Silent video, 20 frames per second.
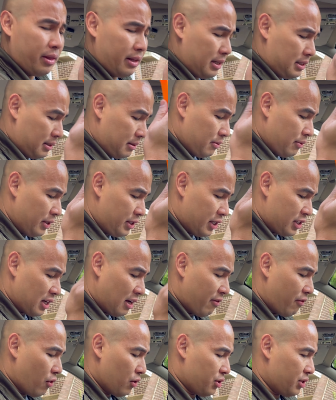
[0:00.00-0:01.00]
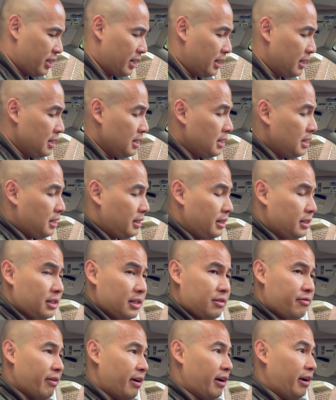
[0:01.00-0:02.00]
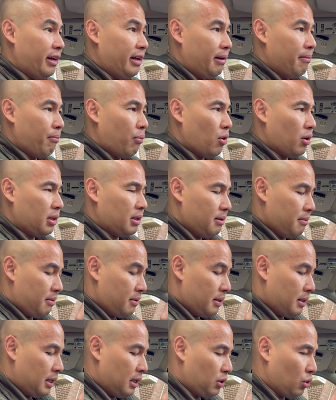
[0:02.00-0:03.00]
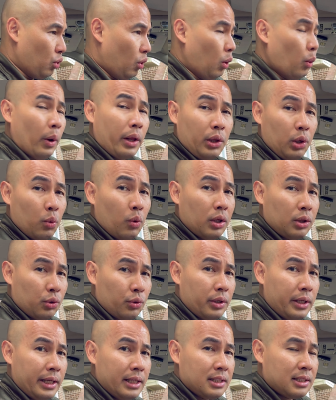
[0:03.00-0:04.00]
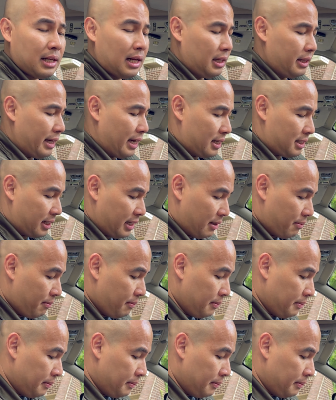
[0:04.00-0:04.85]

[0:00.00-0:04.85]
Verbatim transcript: this which is unfortunate this is very important uh, tool when you want to install dashcam